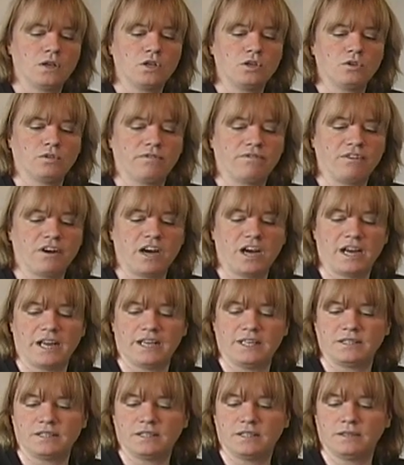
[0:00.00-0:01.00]
you'll
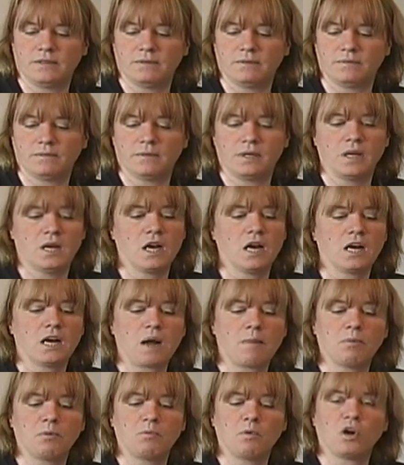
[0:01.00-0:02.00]
find a
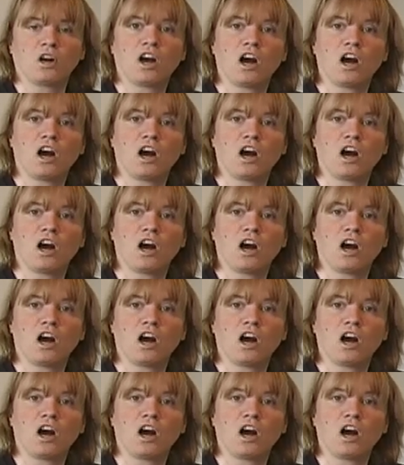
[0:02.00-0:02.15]
couple more